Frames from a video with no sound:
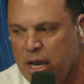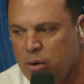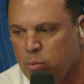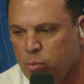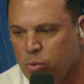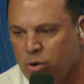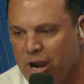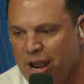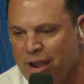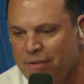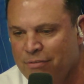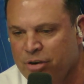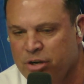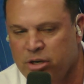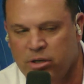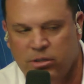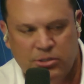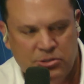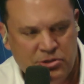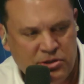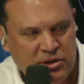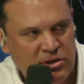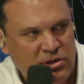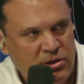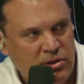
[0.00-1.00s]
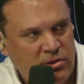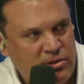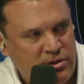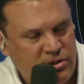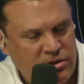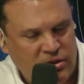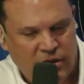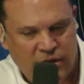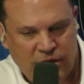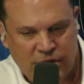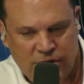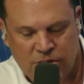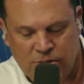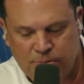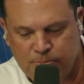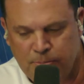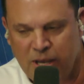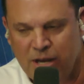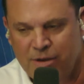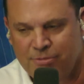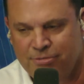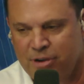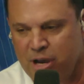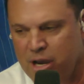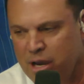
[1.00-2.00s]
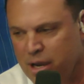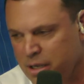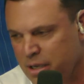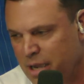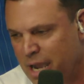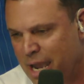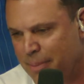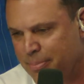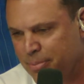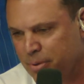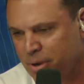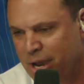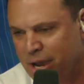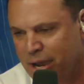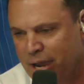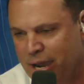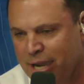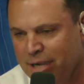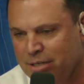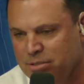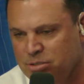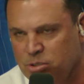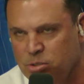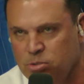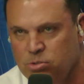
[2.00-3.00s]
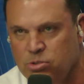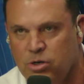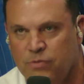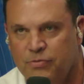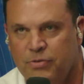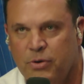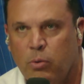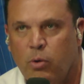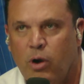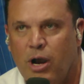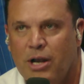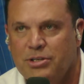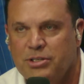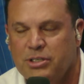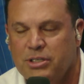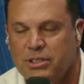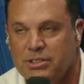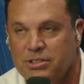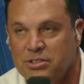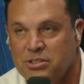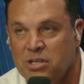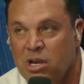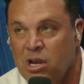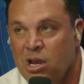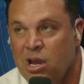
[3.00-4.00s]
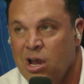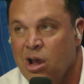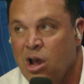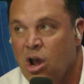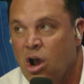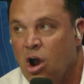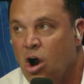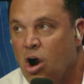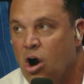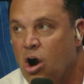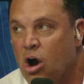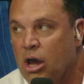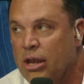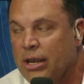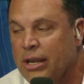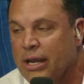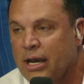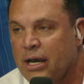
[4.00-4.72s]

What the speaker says: wherever you're listening to us on Spotify, Apple, iTunes, or if you're watching us on